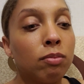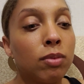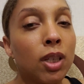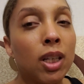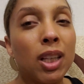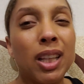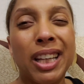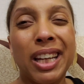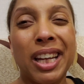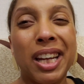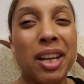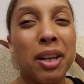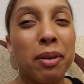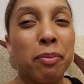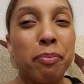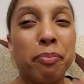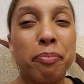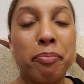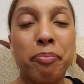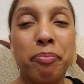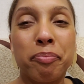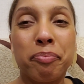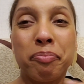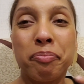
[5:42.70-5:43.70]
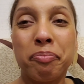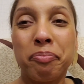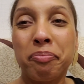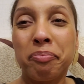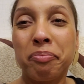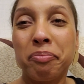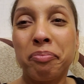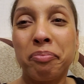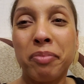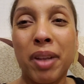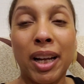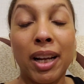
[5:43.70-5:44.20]
clam,
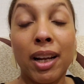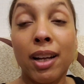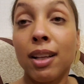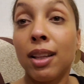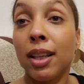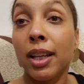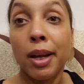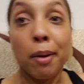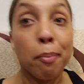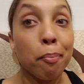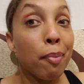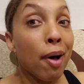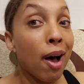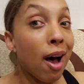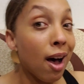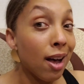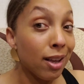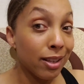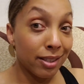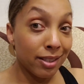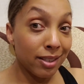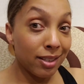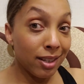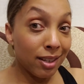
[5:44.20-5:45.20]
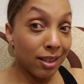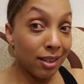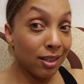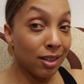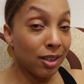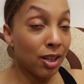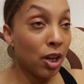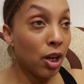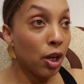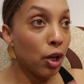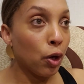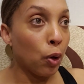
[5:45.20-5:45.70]
like a clam
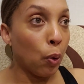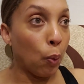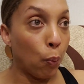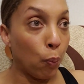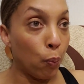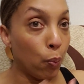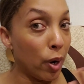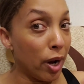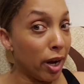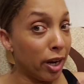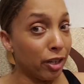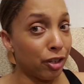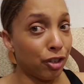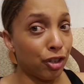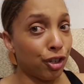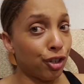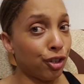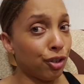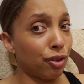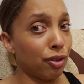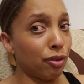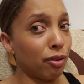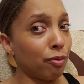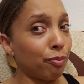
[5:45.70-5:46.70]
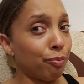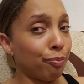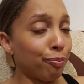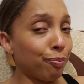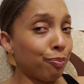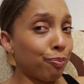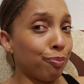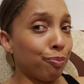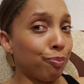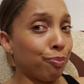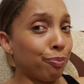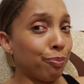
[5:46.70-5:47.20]
pasta, which
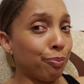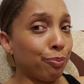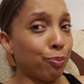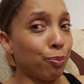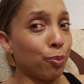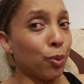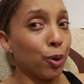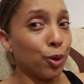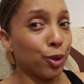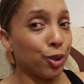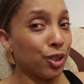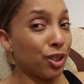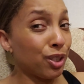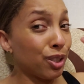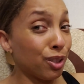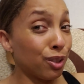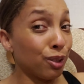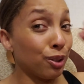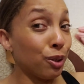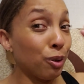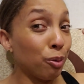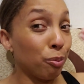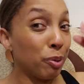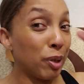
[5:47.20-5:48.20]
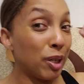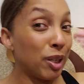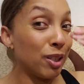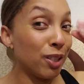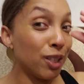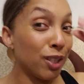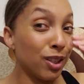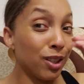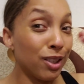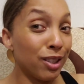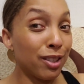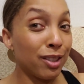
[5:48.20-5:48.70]
were just little
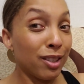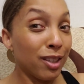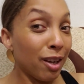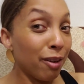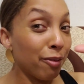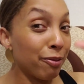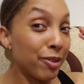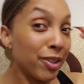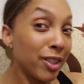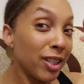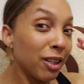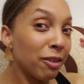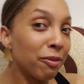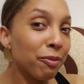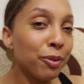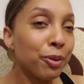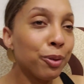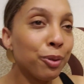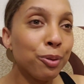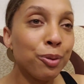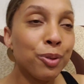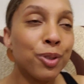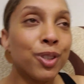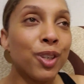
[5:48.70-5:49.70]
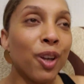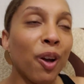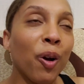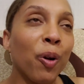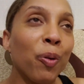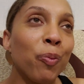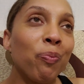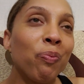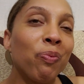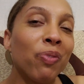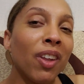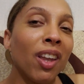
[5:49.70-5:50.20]
pieces of seafood.
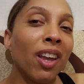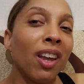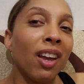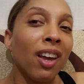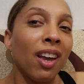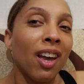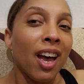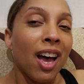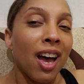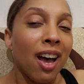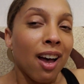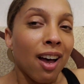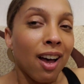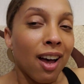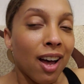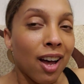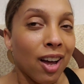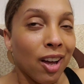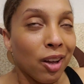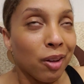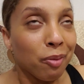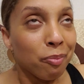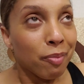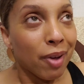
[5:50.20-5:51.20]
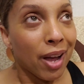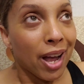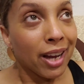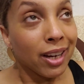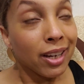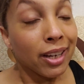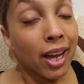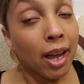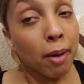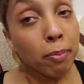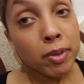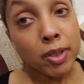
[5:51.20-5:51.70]
So I
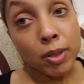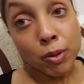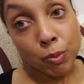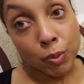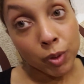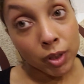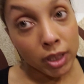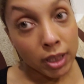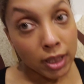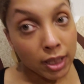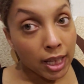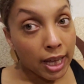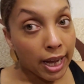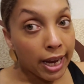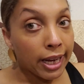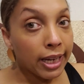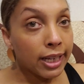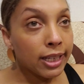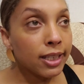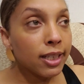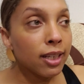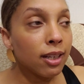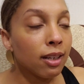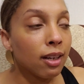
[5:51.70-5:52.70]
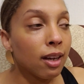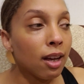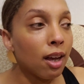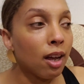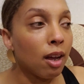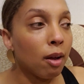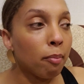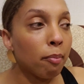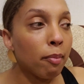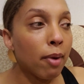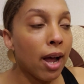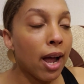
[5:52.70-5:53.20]
kept it really light.
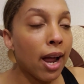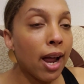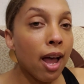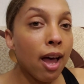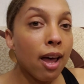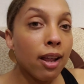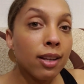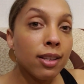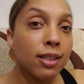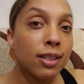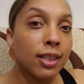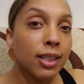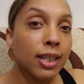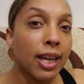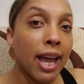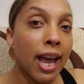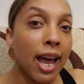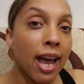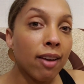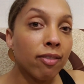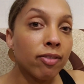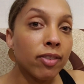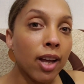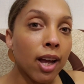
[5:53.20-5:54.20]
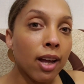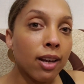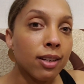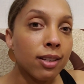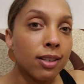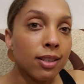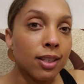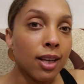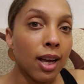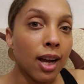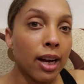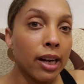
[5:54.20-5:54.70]
I honestly have not
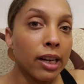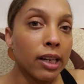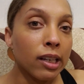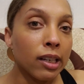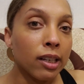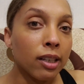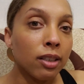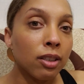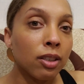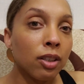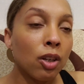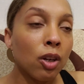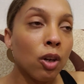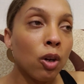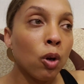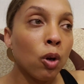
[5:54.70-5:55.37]
decided